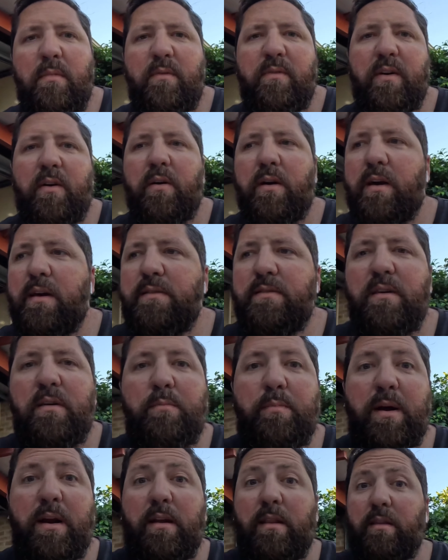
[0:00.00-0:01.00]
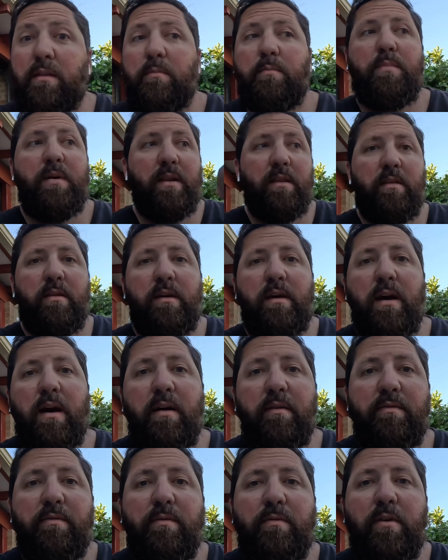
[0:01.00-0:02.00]
very easy, better than
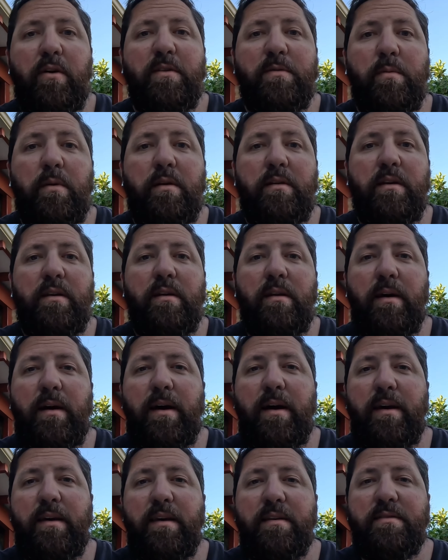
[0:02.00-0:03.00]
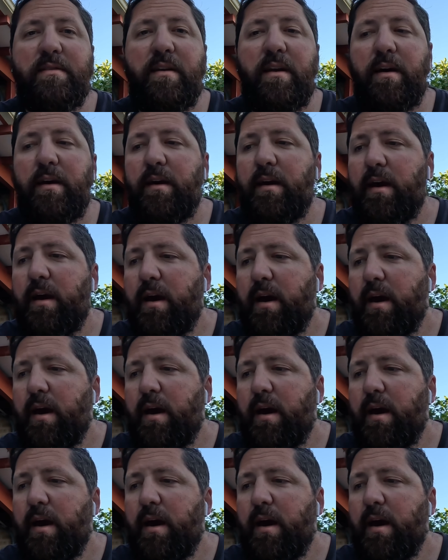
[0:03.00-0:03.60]
the first one I did yesterday.